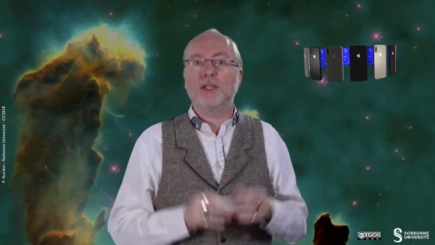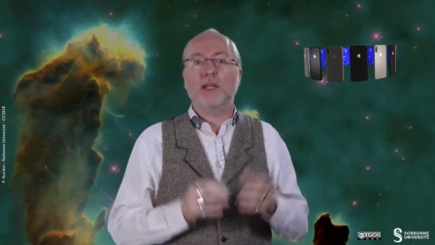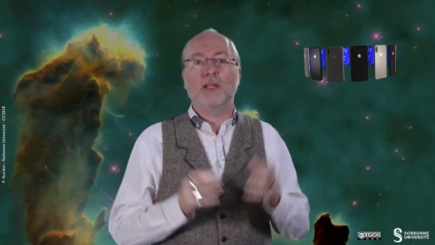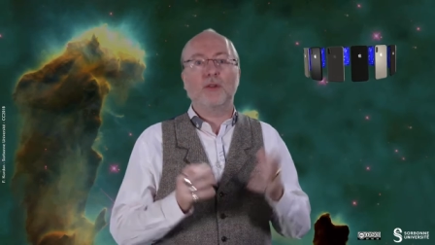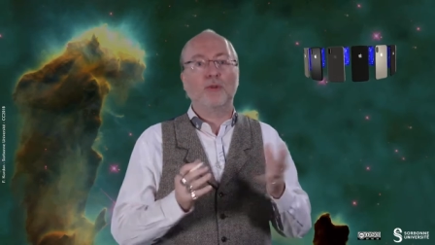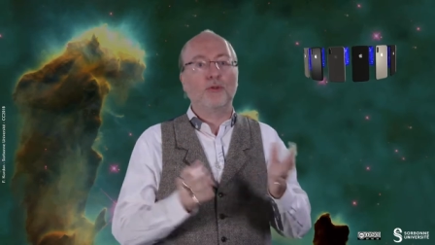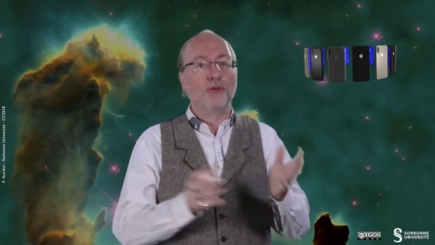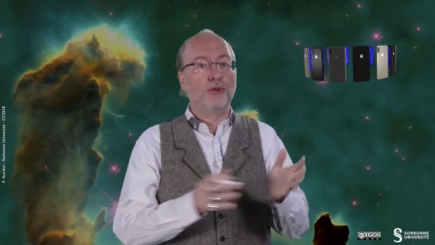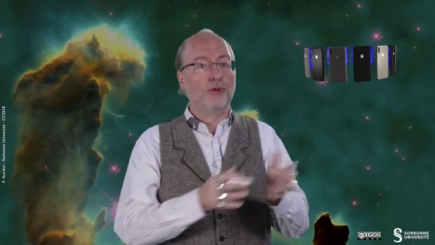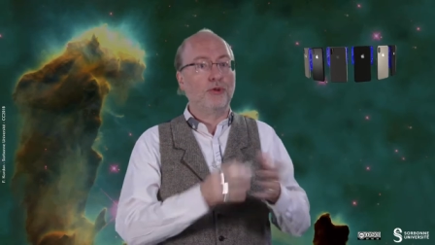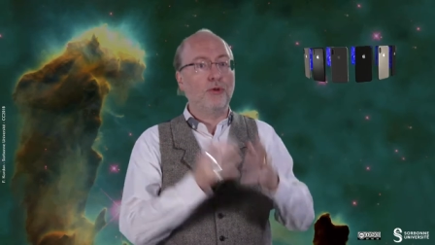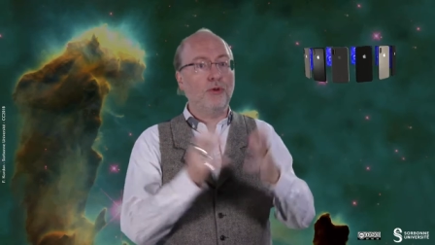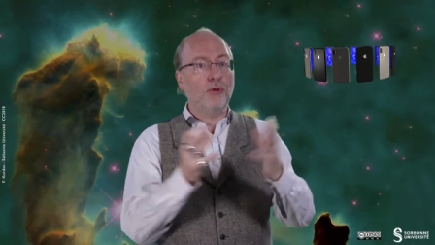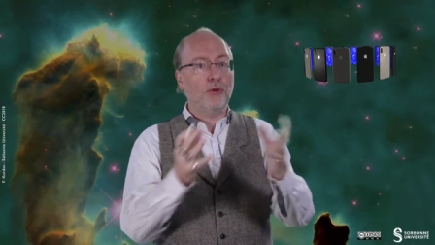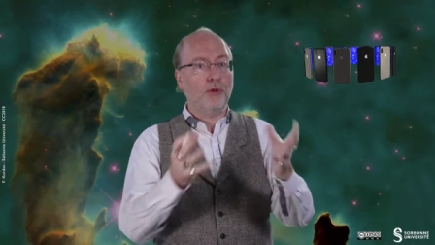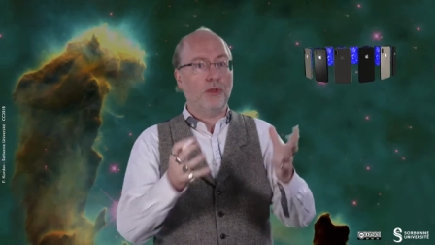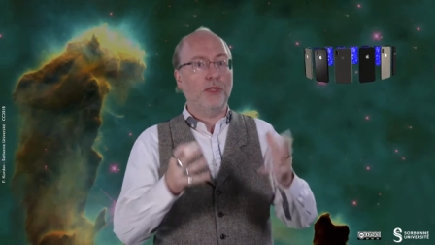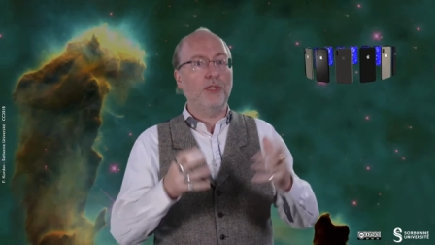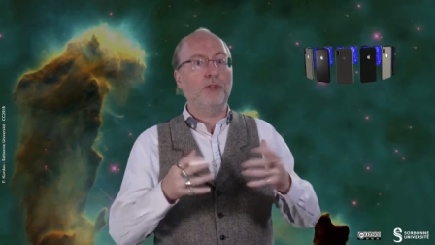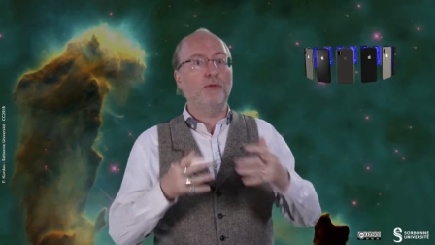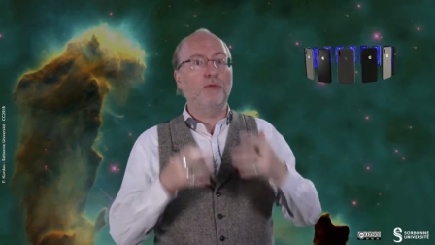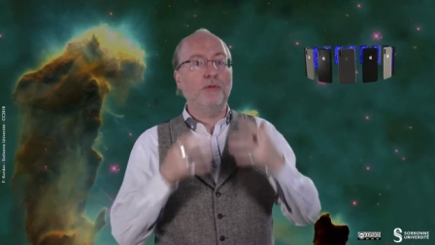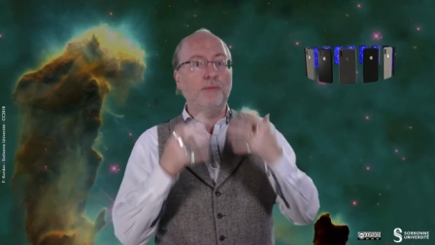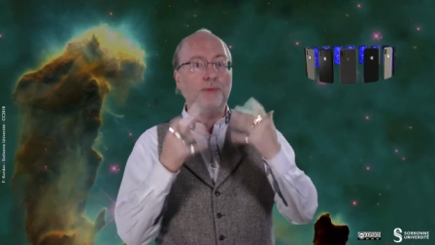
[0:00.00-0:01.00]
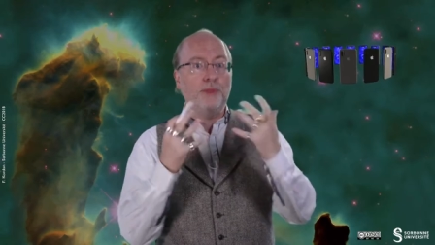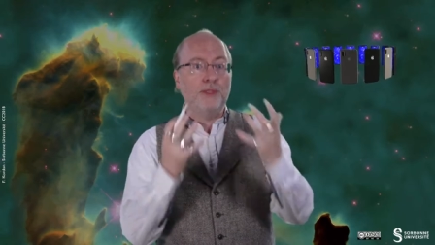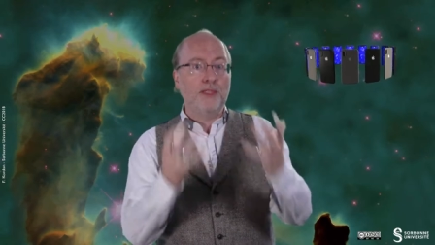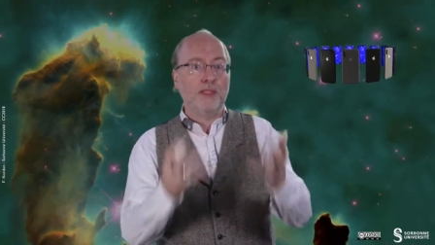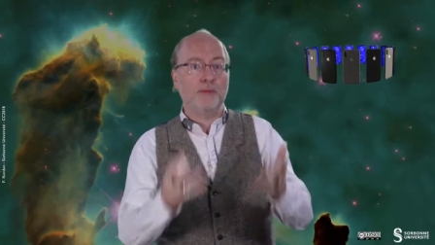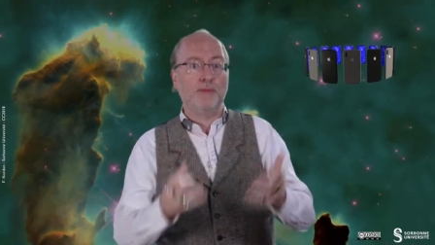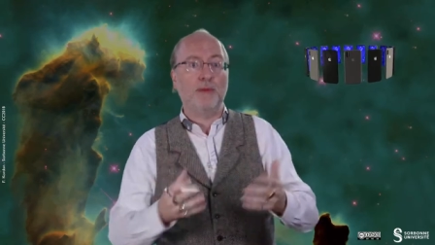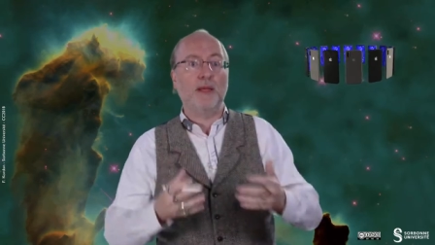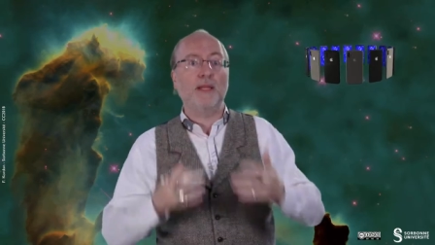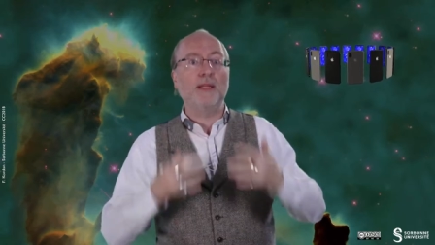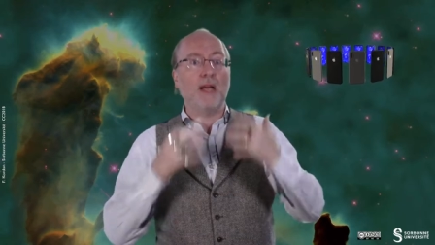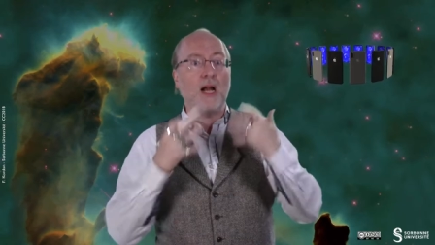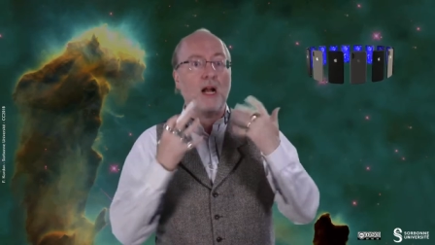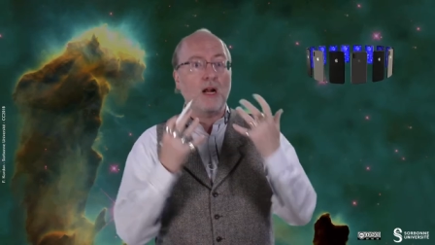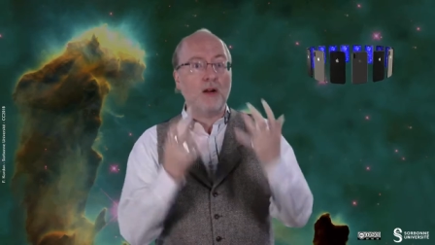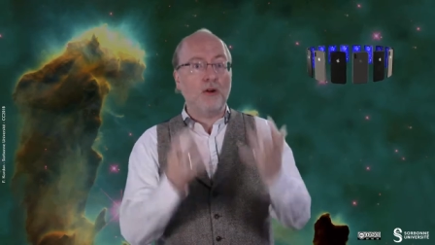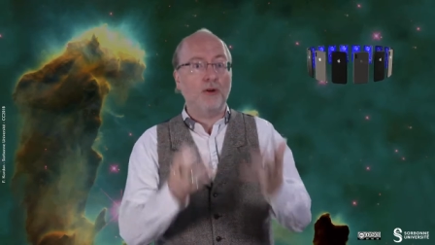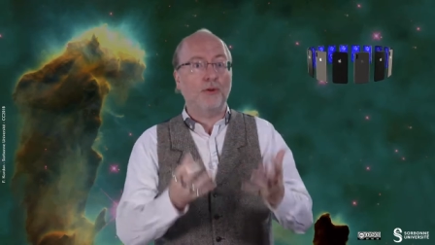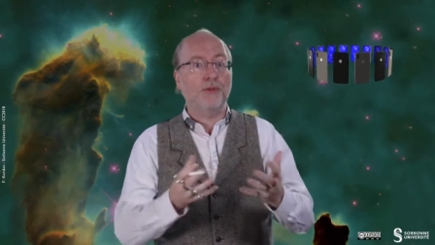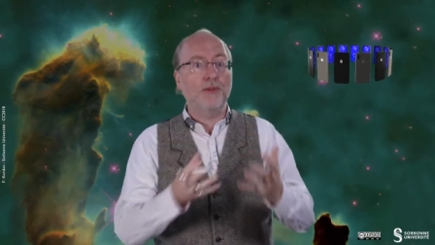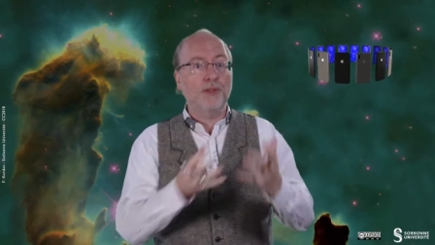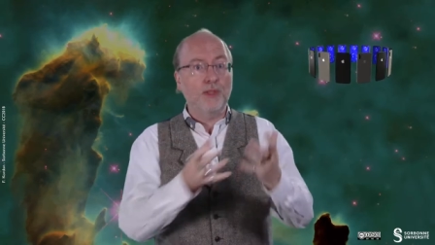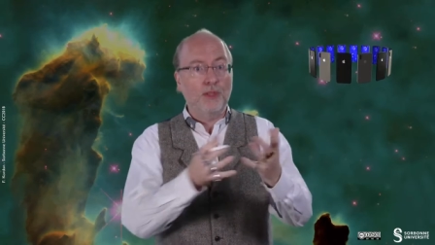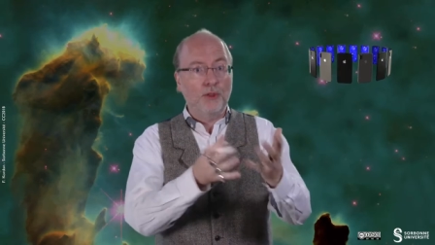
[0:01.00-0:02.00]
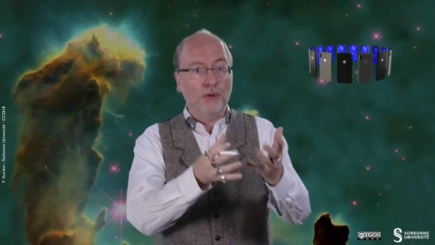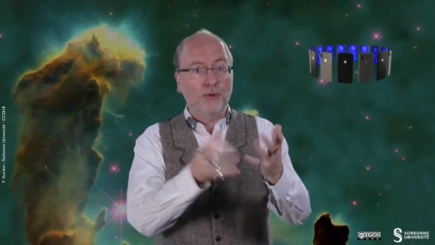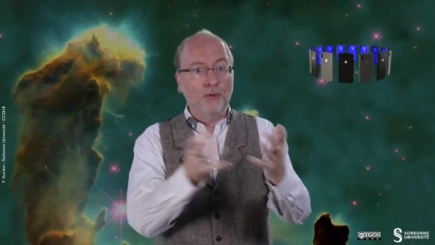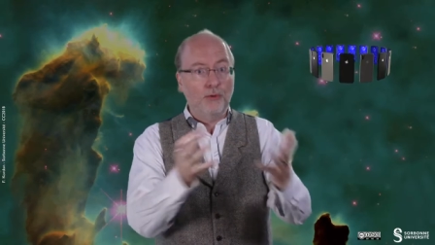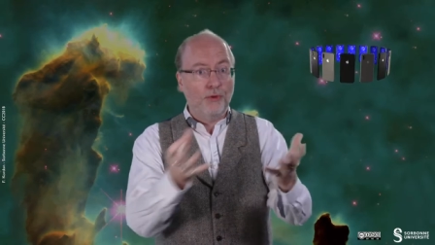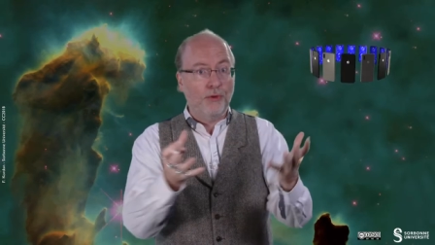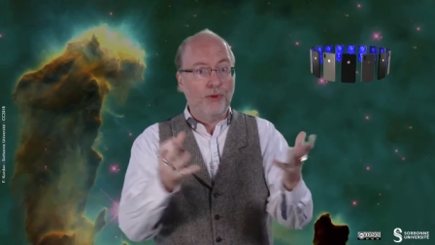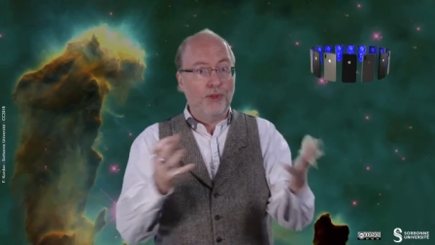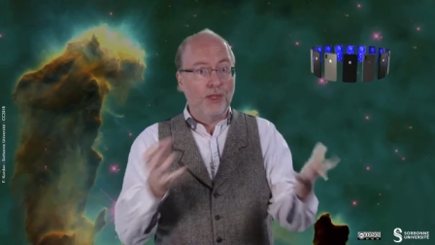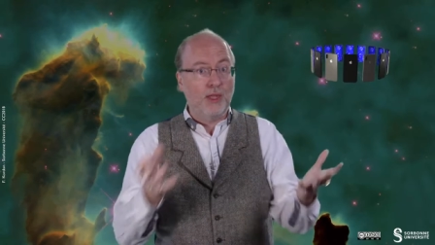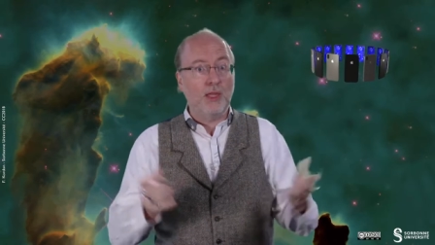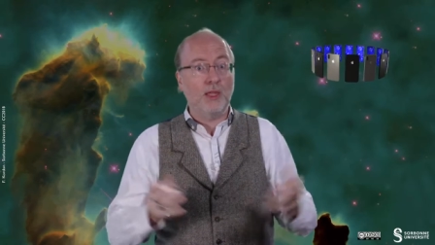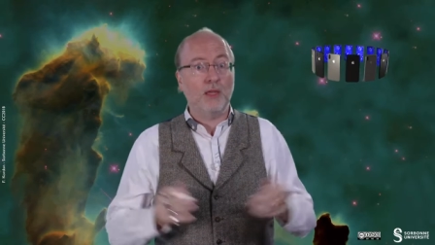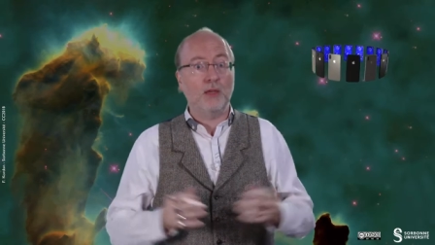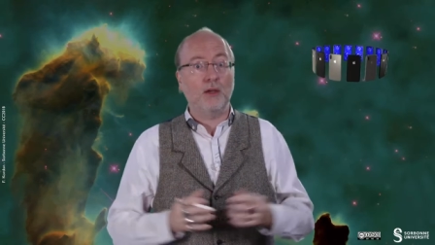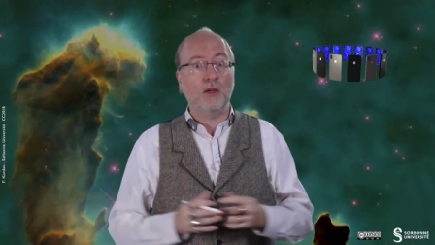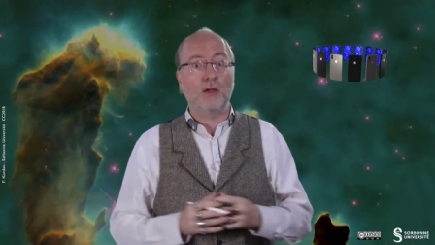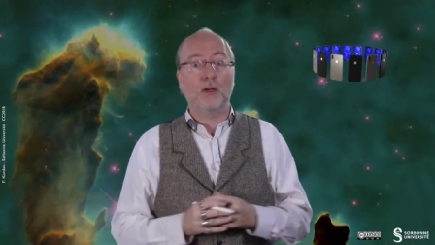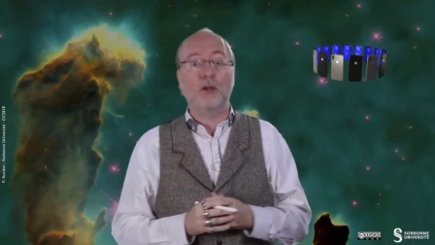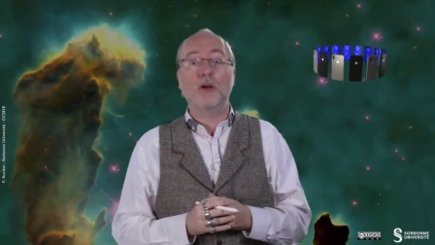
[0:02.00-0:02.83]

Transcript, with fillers: and also it will be displayed according to the uh,